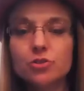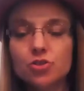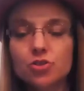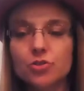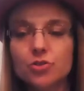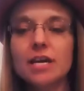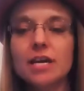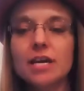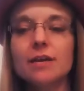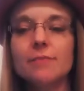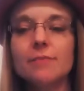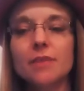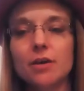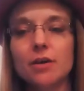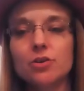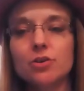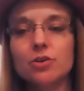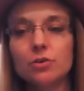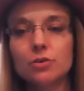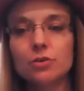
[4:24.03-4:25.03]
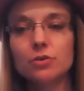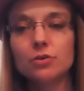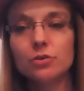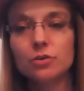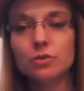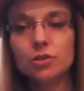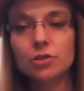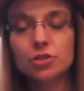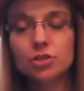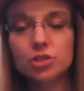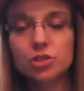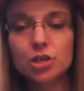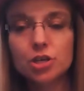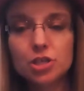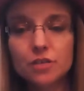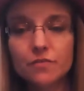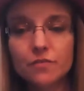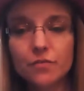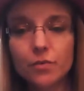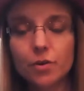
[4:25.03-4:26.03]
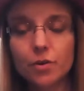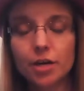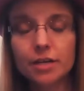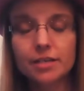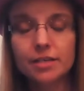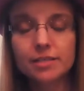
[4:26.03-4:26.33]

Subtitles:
dream that you're searching for.